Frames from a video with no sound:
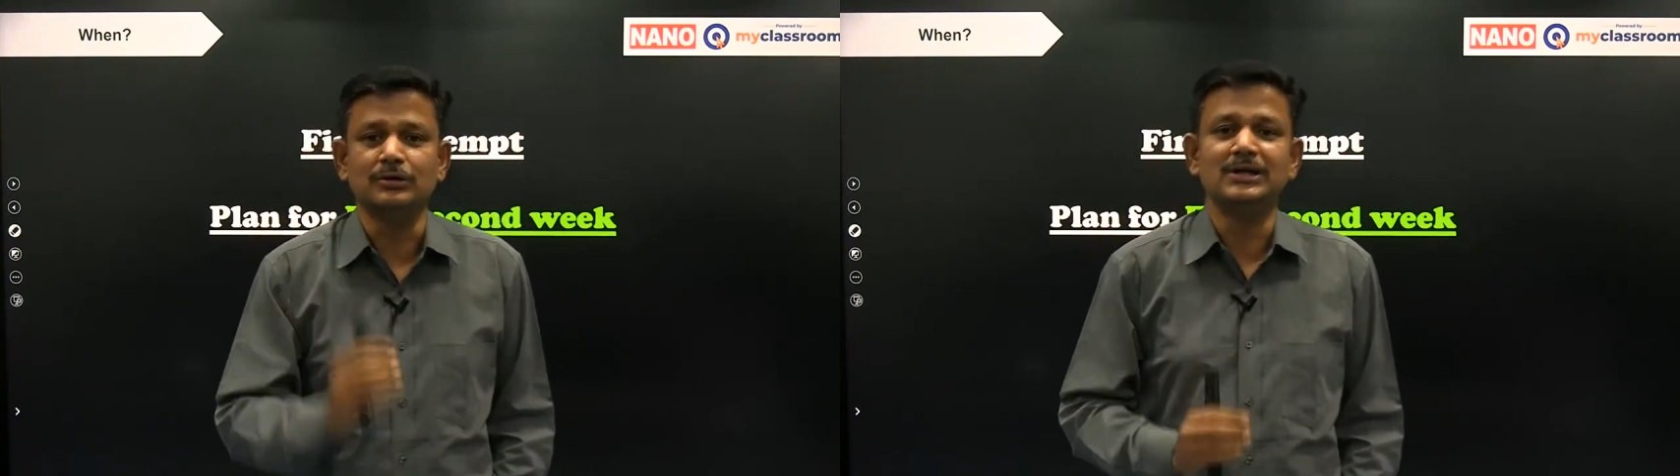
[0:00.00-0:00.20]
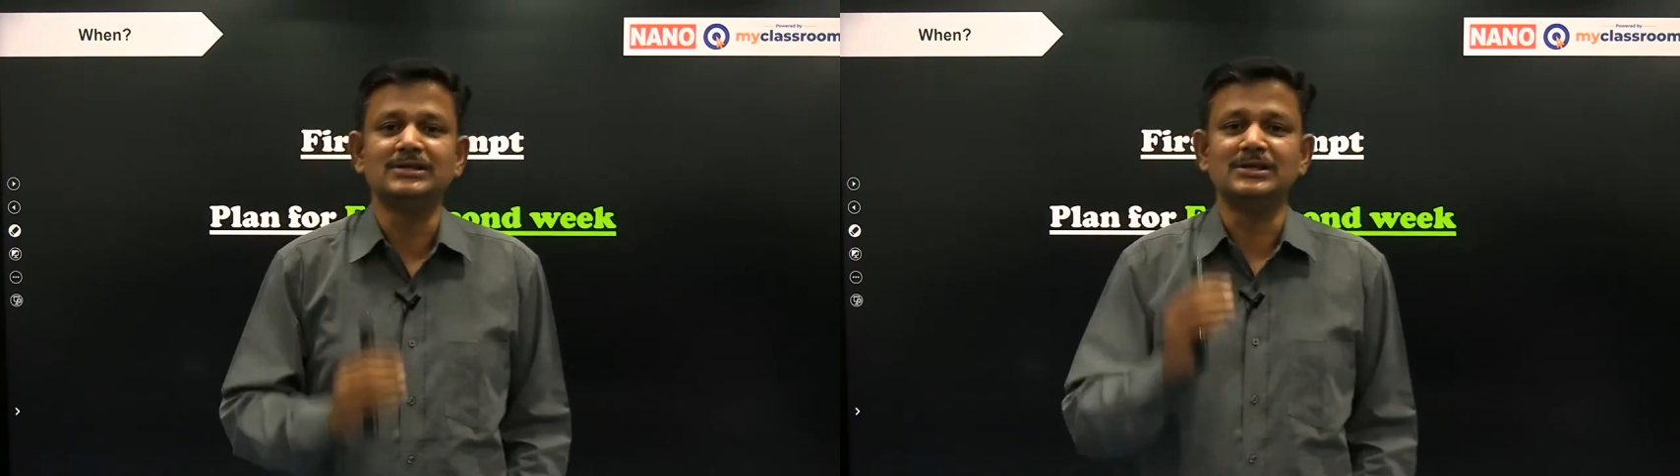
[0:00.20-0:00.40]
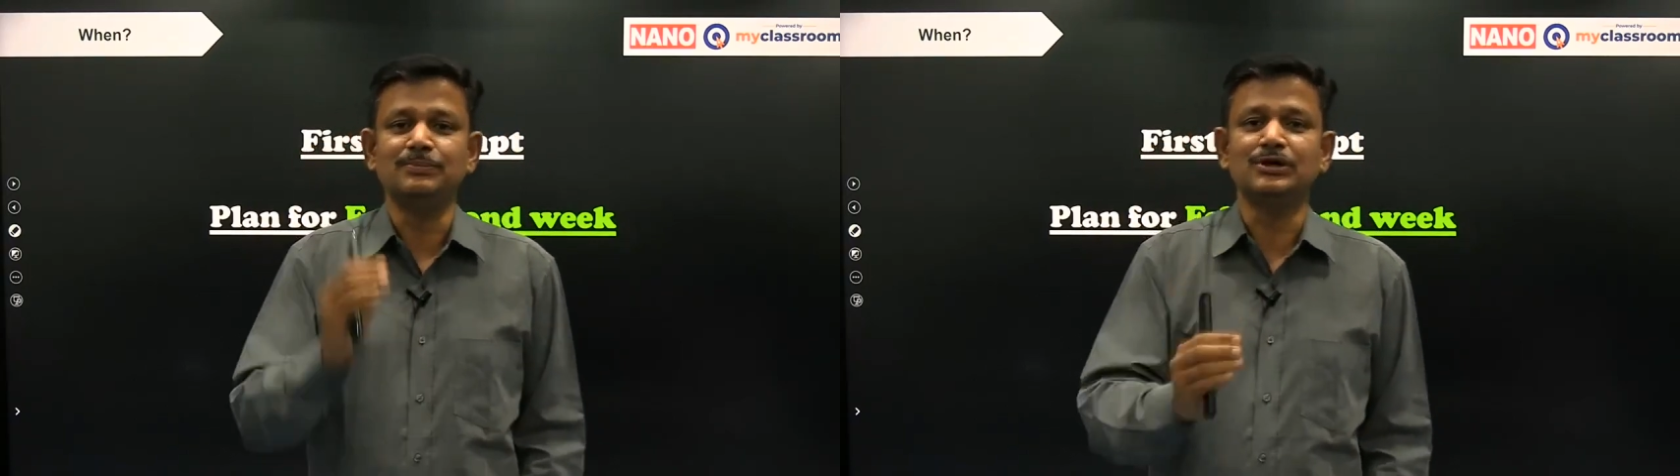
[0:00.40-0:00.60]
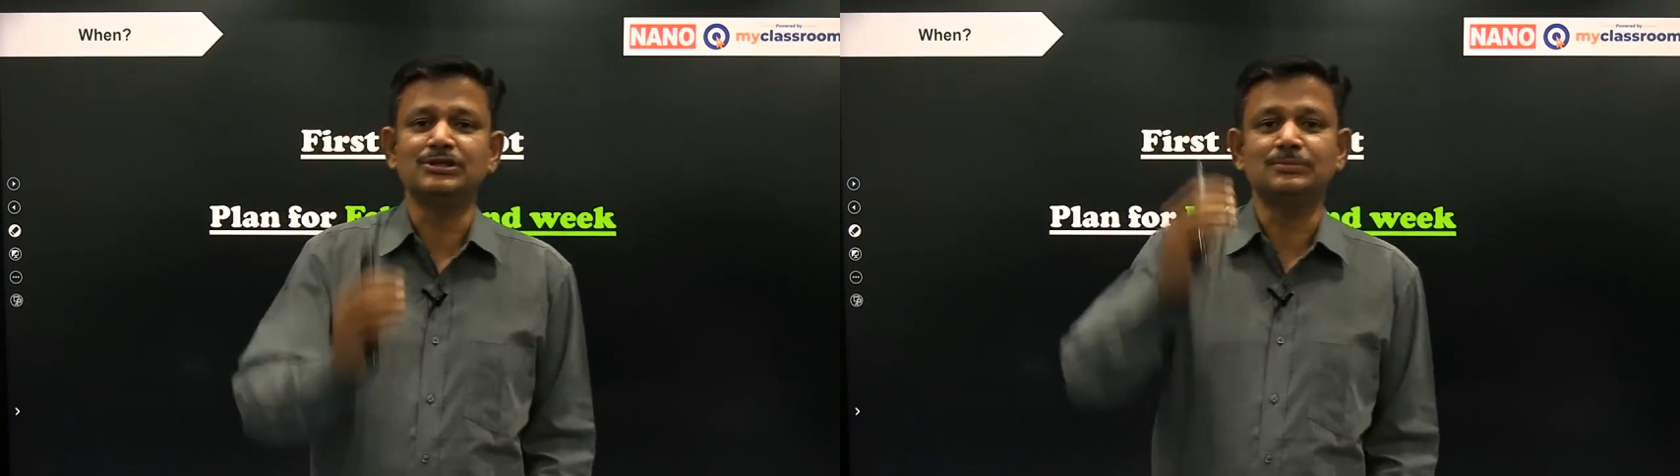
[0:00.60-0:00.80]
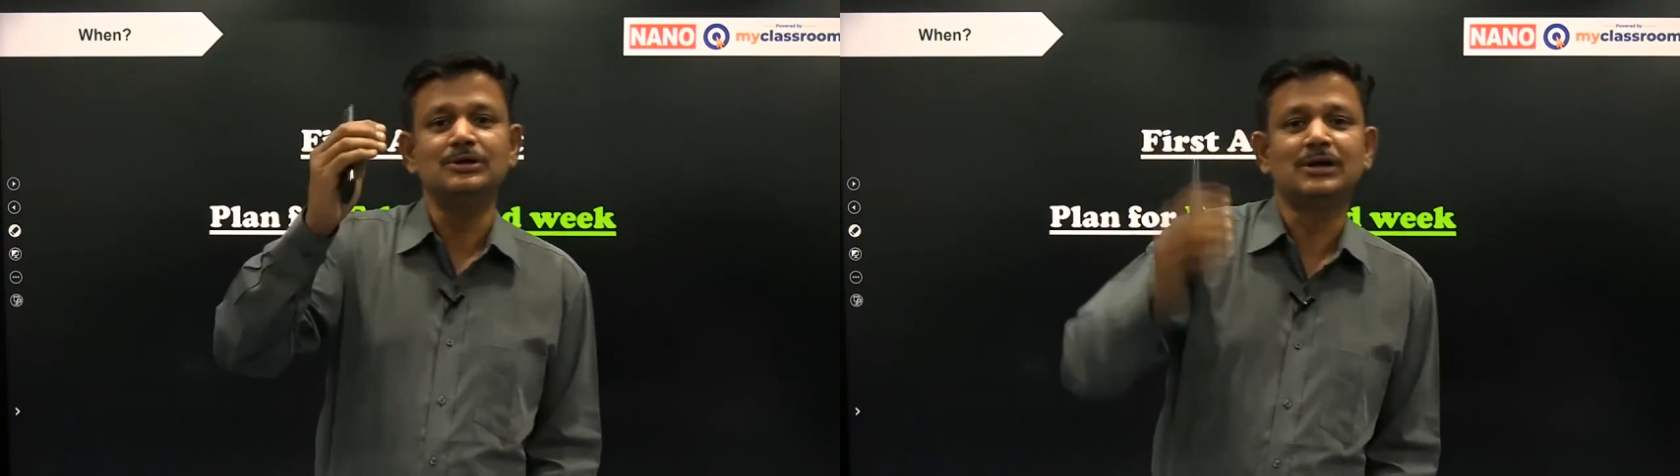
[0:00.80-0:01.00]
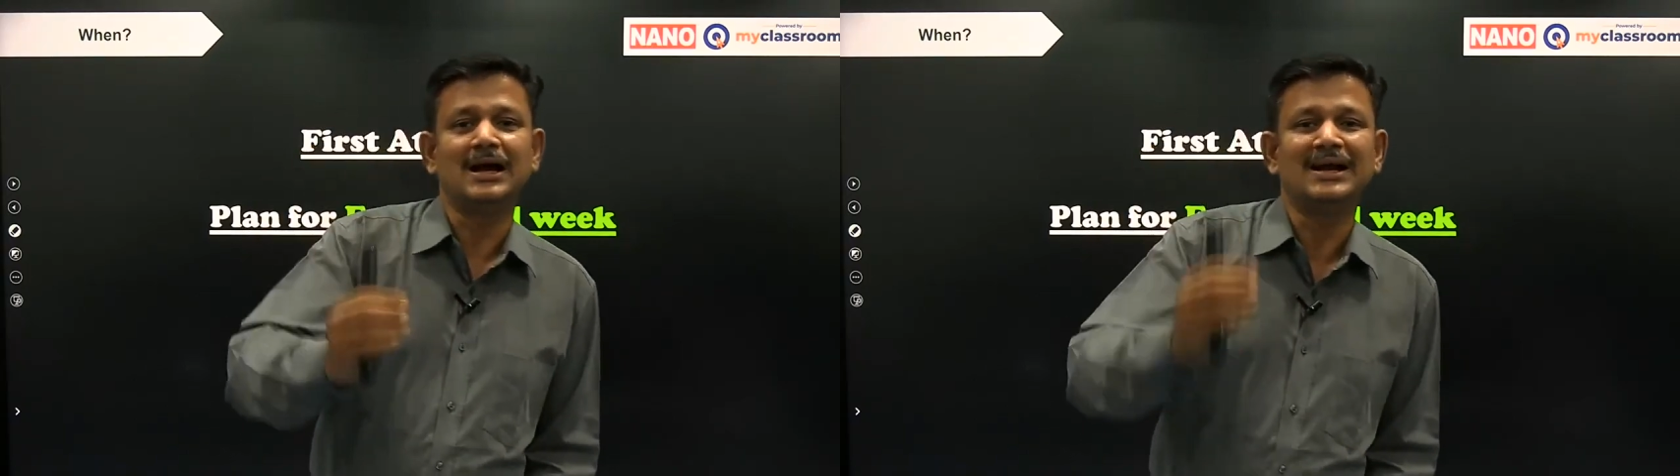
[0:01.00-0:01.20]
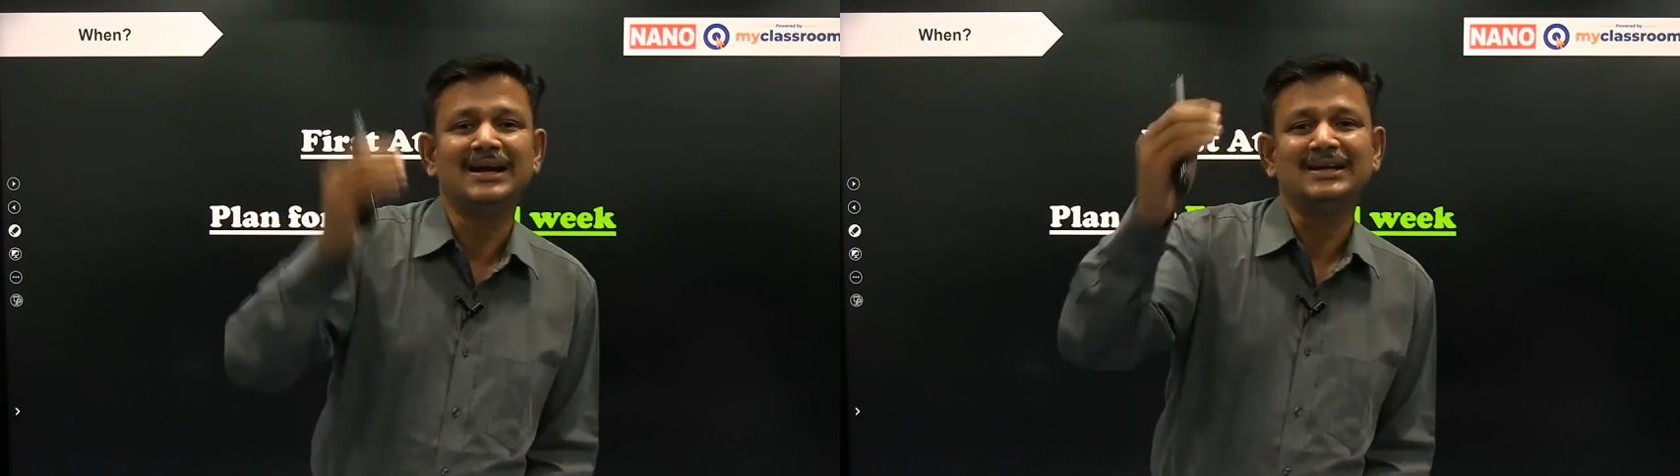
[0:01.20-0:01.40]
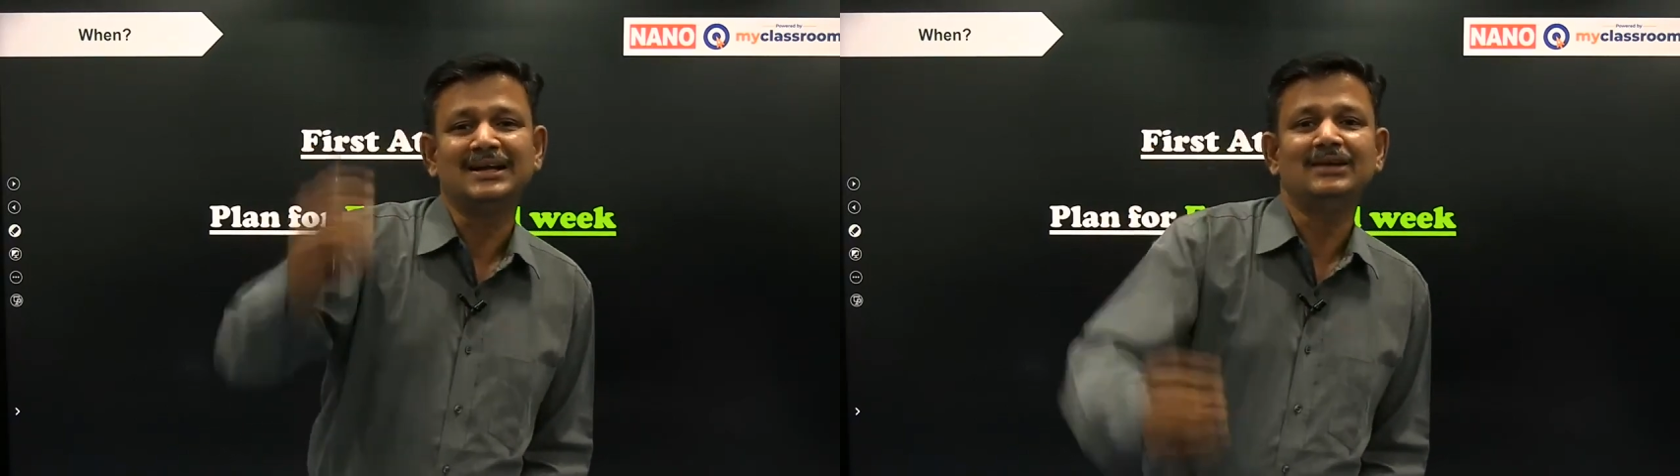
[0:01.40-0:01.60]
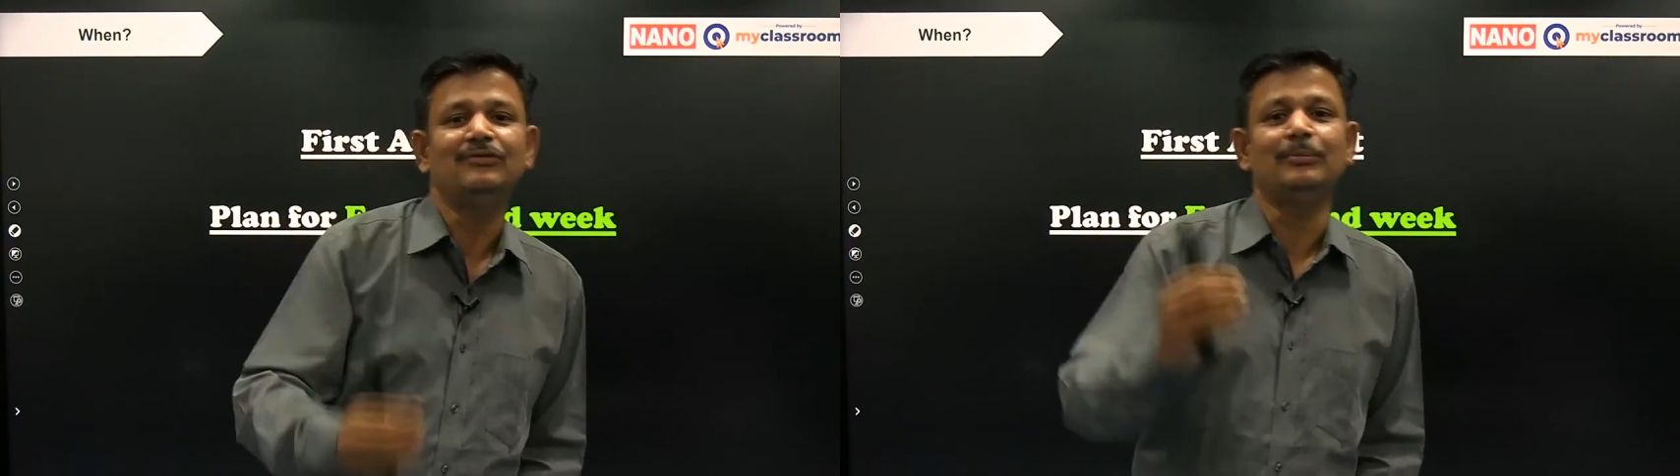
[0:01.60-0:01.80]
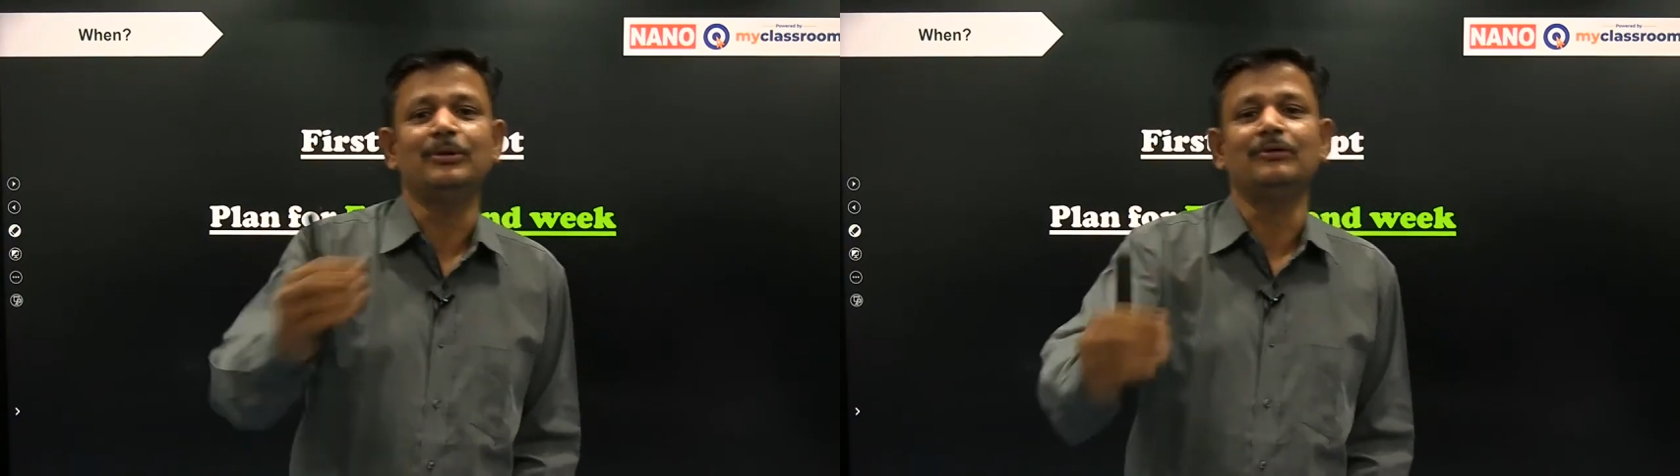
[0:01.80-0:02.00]
it is impossible to conduct in
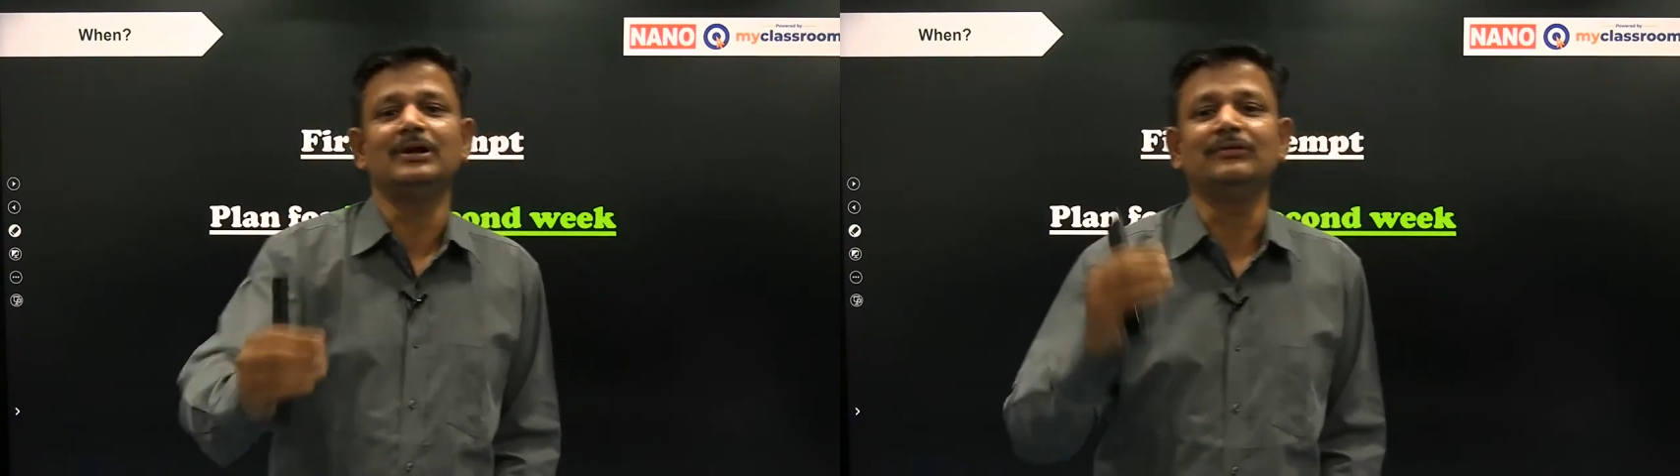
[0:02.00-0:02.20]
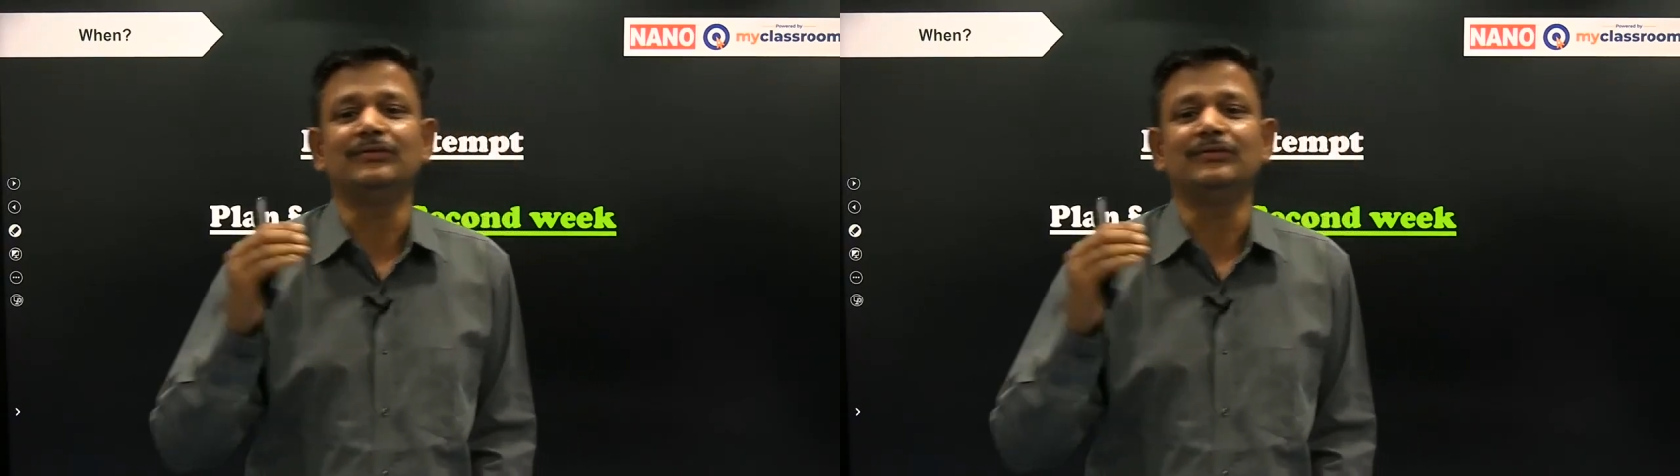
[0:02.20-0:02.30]
February